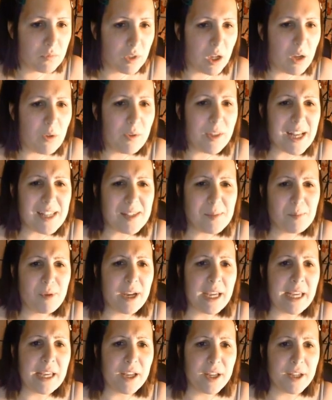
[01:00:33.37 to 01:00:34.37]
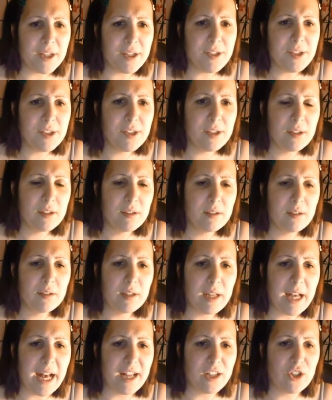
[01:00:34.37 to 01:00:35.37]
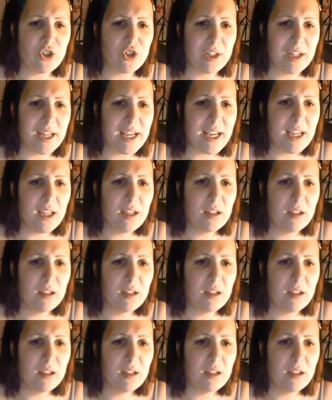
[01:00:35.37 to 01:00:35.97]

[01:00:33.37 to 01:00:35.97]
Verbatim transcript: Oh, that's pretty good, actually.